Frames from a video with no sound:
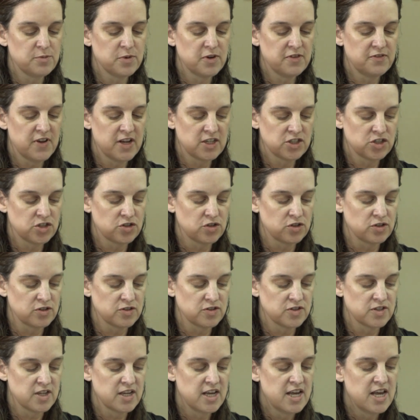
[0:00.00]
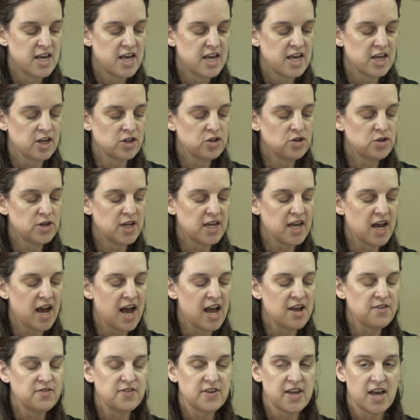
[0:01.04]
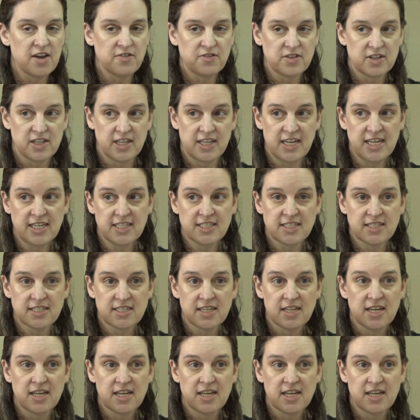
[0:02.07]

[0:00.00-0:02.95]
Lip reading: professionals, including IVF clinics,